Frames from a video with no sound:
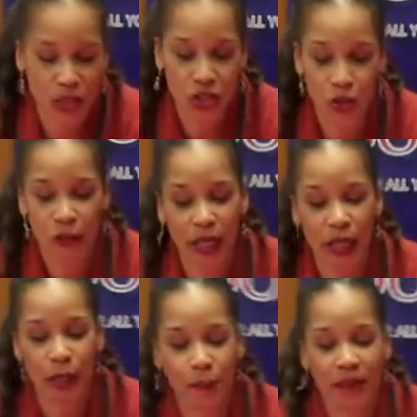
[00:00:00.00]
I'm not sure,
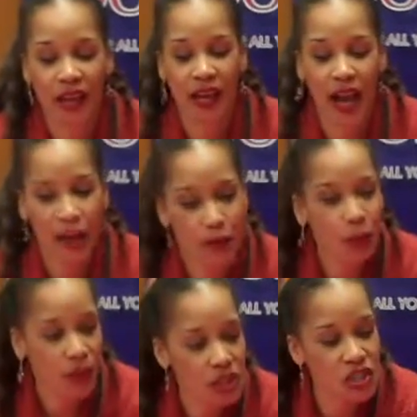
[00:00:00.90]
but I
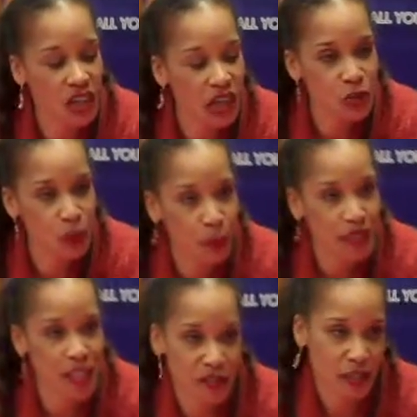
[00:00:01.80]
really want to share that story
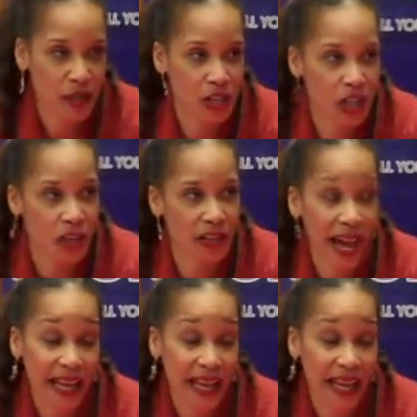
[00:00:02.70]
because every time I share it,